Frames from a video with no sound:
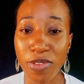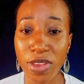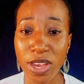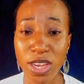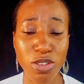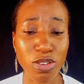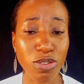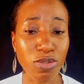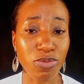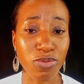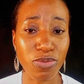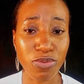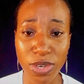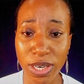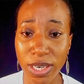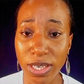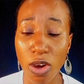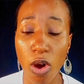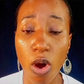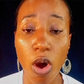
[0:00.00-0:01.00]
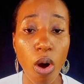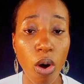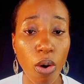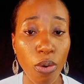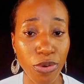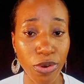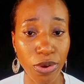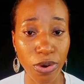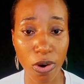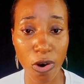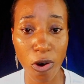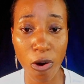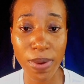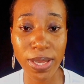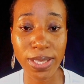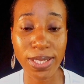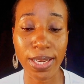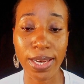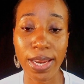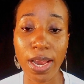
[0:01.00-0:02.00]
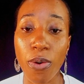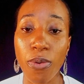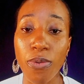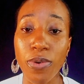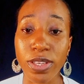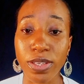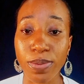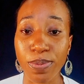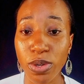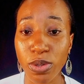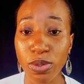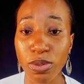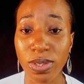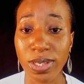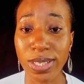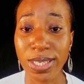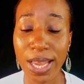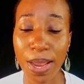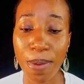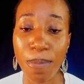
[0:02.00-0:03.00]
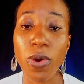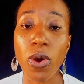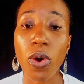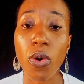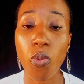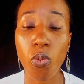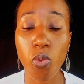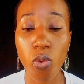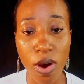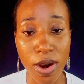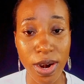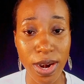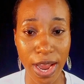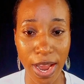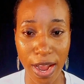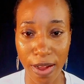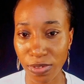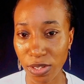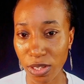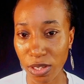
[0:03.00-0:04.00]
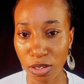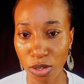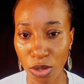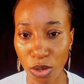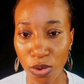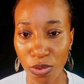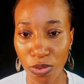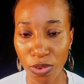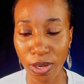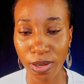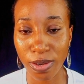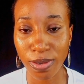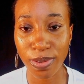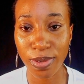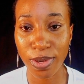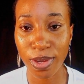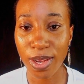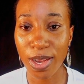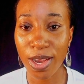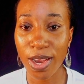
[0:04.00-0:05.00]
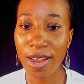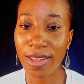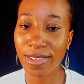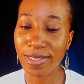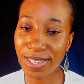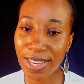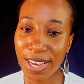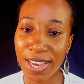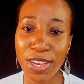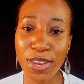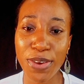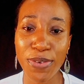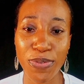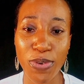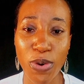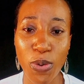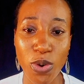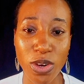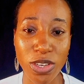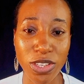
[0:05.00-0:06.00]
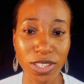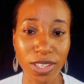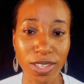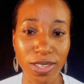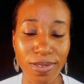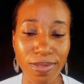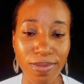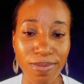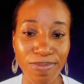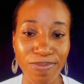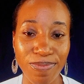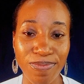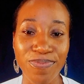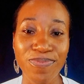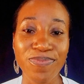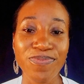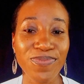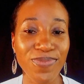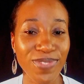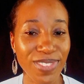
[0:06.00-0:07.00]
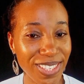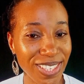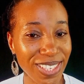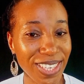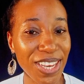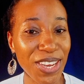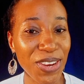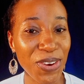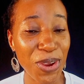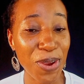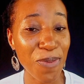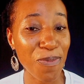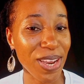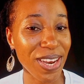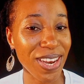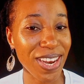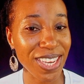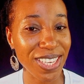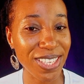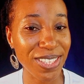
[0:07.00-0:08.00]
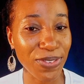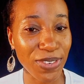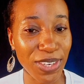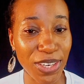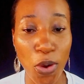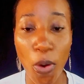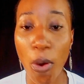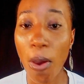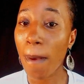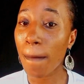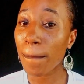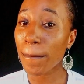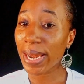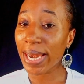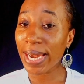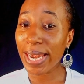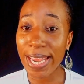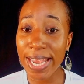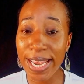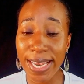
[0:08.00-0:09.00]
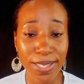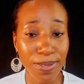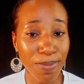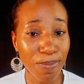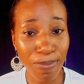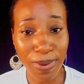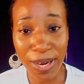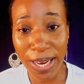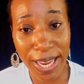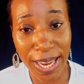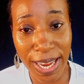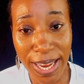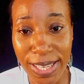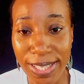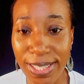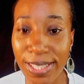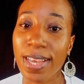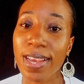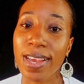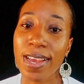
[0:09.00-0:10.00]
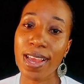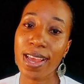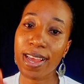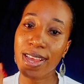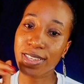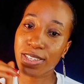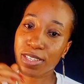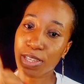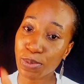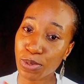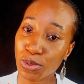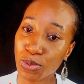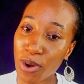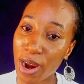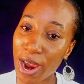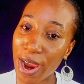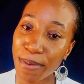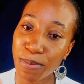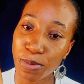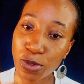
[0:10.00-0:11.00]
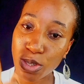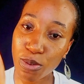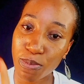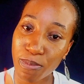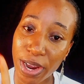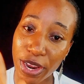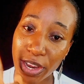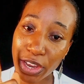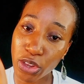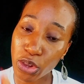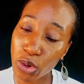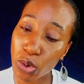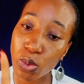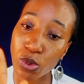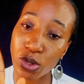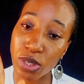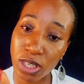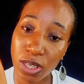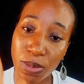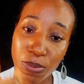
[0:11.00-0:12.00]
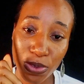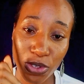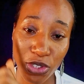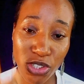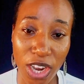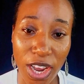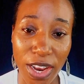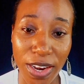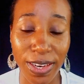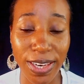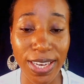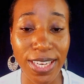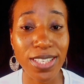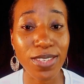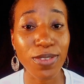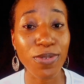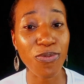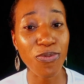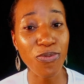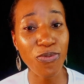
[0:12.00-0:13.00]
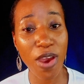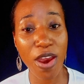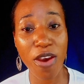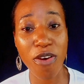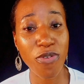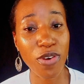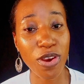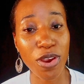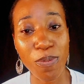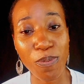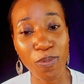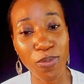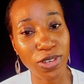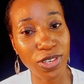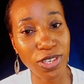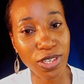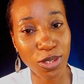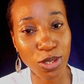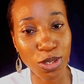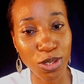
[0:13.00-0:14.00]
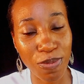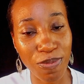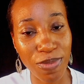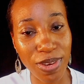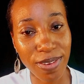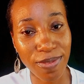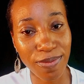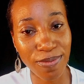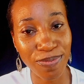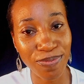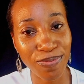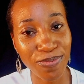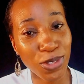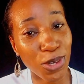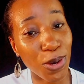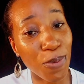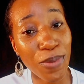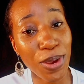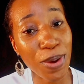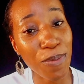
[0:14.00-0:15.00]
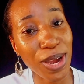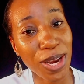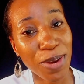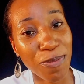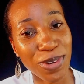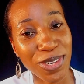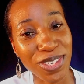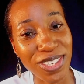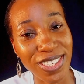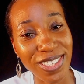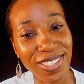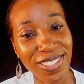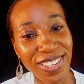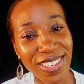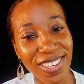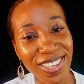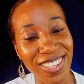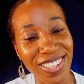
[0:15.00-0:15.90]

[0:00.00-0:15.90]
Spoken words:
be there to read all your comments and I'll respond to them one after the other. Thank you for watching. See you in my next video. Please subscribe to my YouTube channel. It is very important to me. Don't be a bad person.